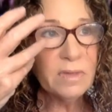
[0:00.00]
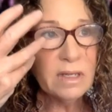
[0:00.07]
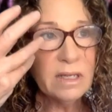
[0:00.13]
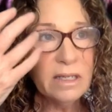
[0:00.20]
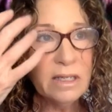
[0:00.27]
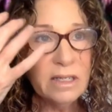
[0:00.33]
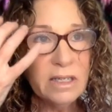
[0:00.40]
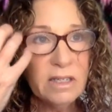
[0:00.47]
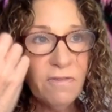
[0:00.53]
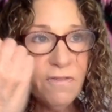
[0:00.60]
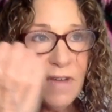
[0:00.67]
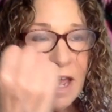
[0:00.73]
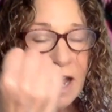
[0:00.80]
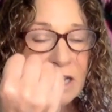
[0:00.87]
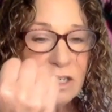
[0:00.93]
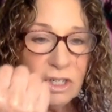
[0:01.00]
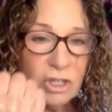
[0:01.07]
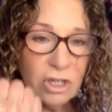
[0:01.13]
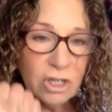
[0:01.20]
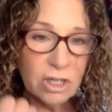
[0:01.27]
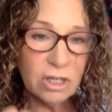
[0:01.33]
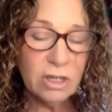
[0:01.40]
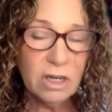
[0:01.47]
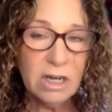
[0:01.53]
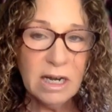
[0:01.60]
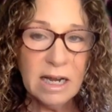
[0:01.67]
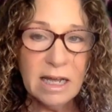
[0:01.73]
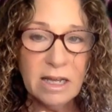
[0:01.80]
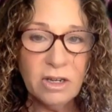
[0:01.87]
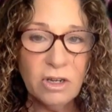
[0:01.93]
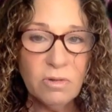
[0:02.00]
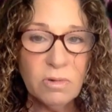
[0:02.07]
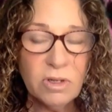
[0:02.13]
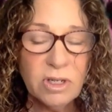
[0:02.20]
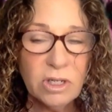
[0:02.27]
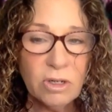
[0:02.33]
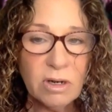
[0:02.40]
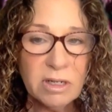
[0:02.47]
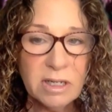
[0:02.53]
is faster, and you will start to